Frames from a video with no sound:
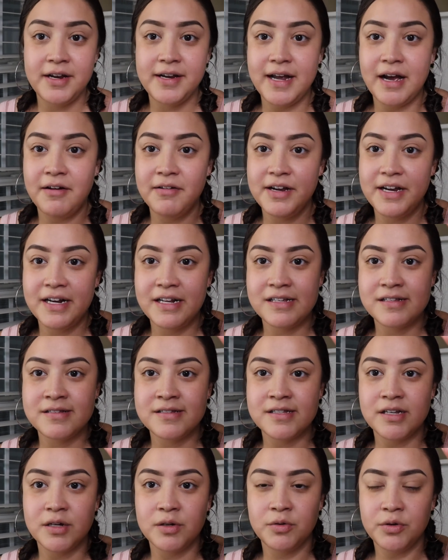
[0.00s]
Now it is
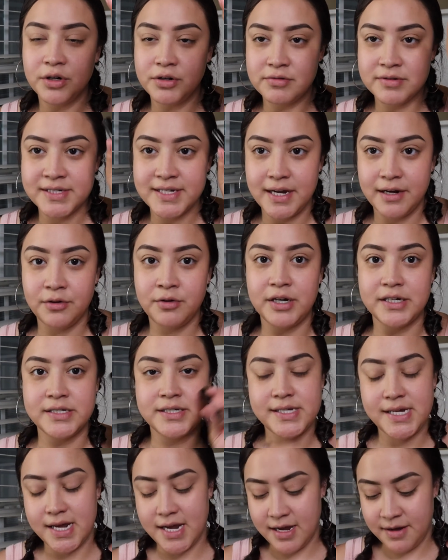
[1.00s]
so gross and
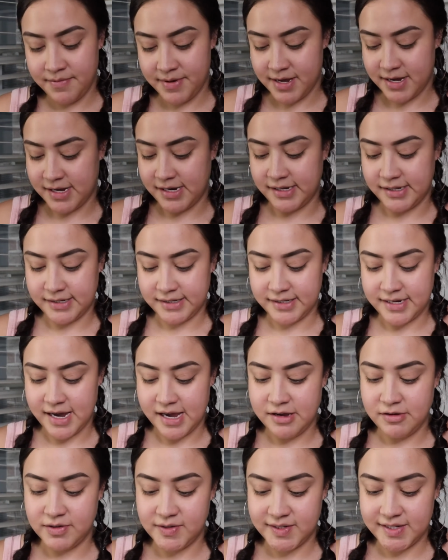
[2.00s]
crusty because I
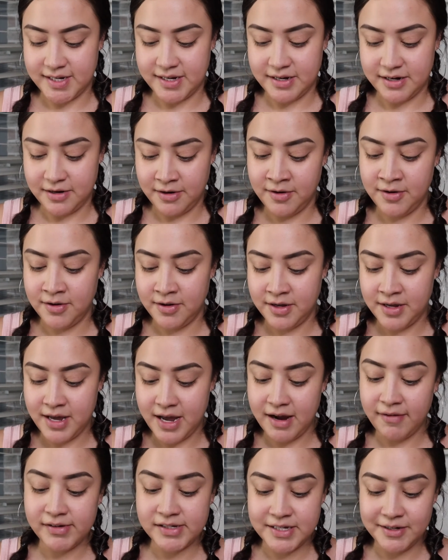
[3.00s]
use it
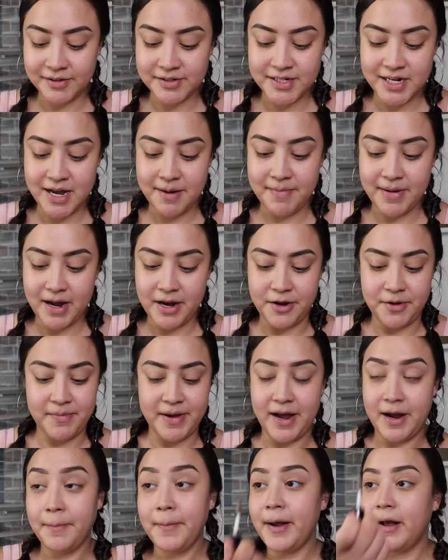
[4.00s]
every single time I do
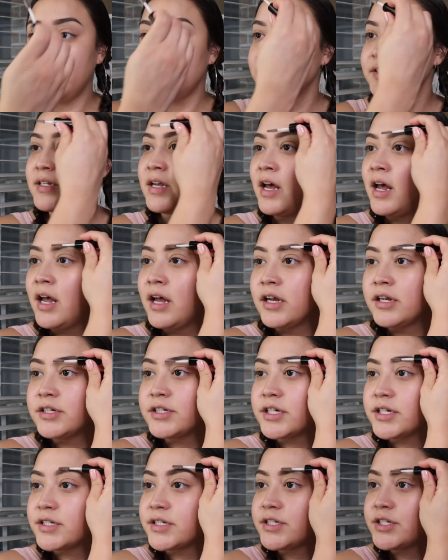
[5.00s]
my eyebrows,
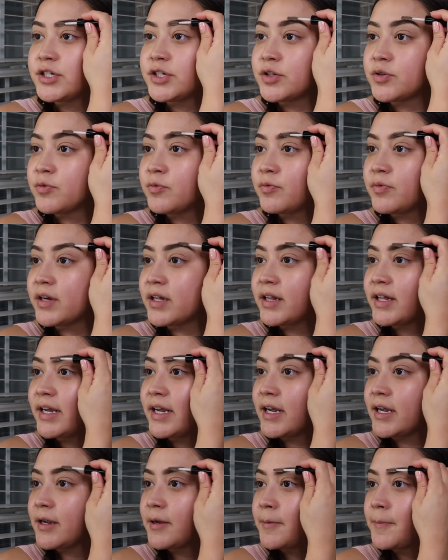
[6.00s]
just to
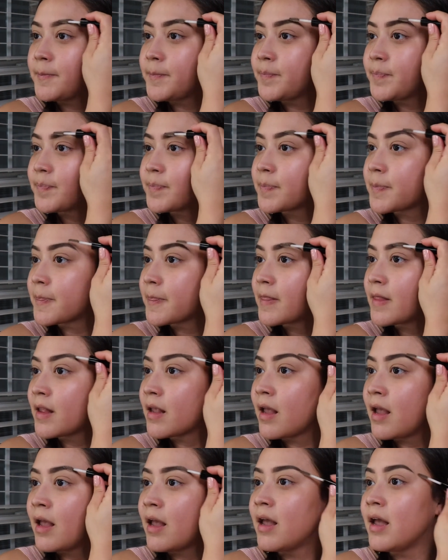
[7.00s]
really
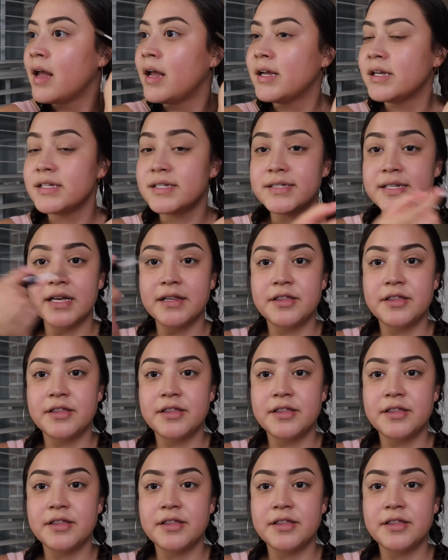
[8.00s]
set